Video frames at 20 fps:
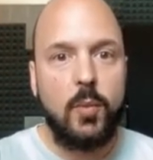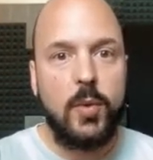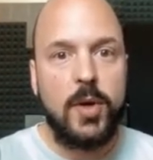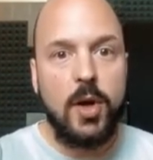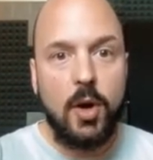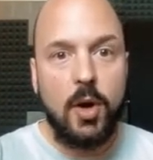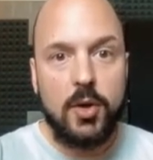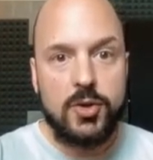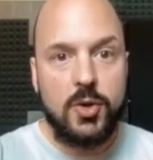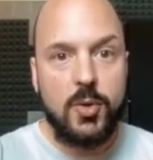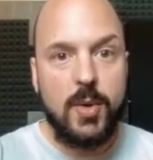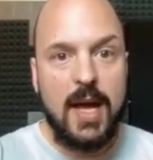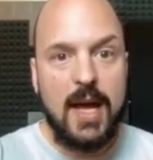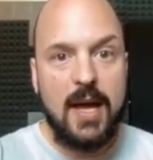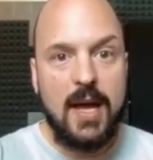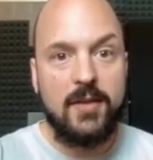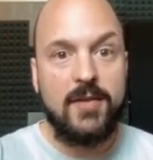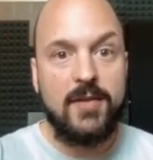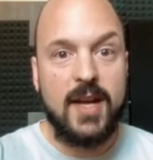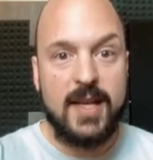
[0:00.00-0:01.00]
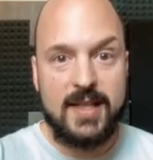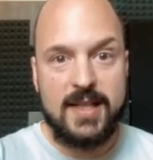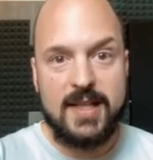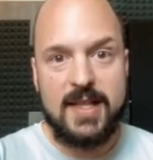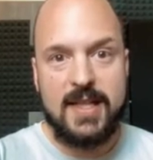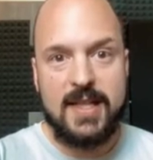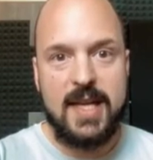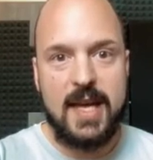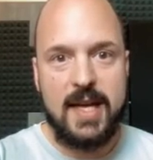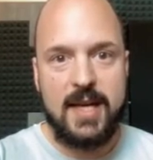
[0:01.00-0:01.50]
we also have
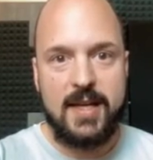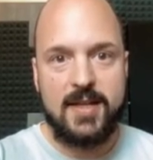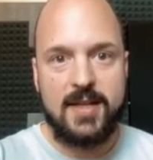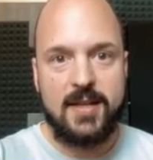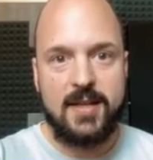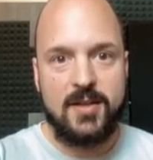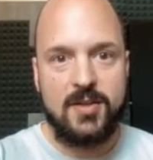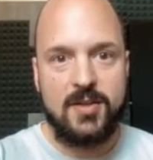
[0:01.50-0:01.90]
SDKs.